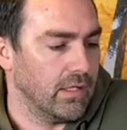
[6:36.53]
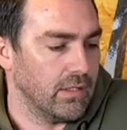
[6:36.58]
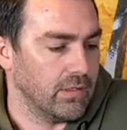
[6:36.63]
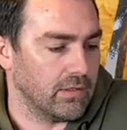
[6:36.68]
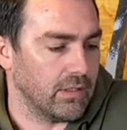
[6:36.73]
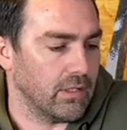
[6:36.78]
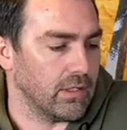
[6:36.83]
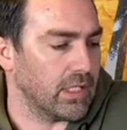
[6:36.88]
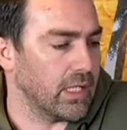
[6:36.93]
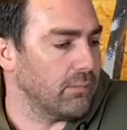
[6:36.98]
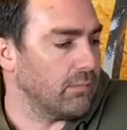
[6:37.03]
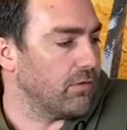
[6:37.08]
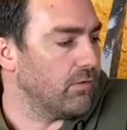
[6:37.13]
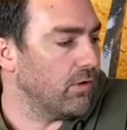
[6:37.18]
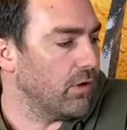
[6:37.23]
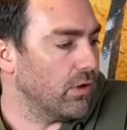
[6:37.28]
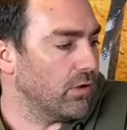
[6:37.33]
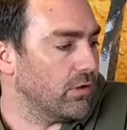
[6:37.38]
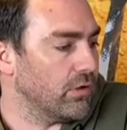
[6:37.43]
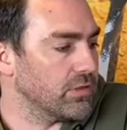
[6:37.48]
don't get me
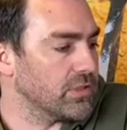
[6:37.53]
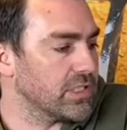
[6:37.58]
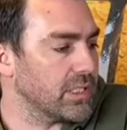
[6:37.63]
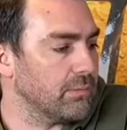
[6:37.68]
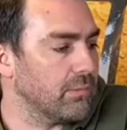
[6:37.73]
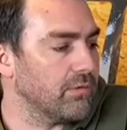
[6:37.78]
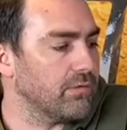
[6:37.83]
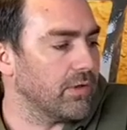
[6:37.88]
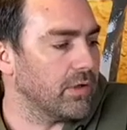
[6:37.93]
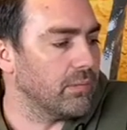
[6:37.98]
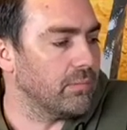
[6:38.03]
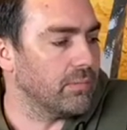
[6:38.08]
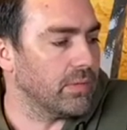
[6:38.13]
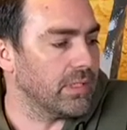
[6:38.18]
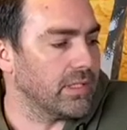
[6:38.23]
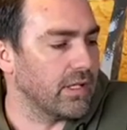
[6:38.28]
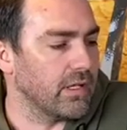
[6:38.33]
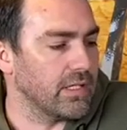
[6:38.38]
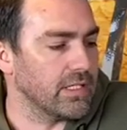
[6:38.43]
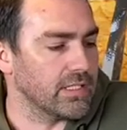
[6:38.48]
wrong, on some of them
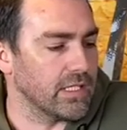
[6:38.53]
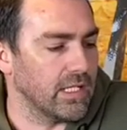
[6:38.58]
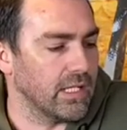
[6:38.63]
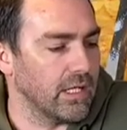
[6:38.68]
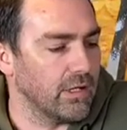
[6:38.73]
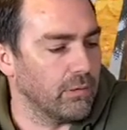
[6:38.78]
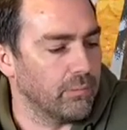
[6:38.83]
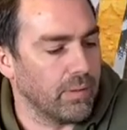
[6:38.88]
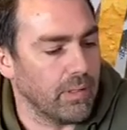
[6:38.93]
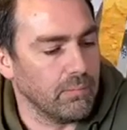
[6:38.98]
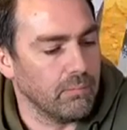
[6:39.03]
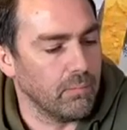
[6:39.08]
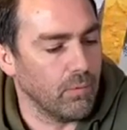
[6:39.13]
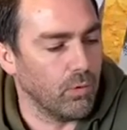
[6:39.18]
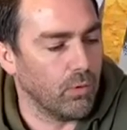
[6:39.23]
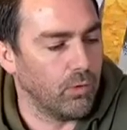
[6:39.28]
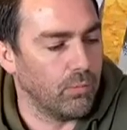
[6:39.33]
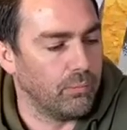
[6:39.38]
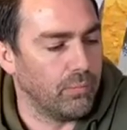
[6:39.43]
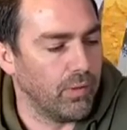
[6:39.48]
there's a little bit
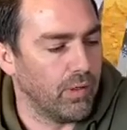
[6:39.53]
more,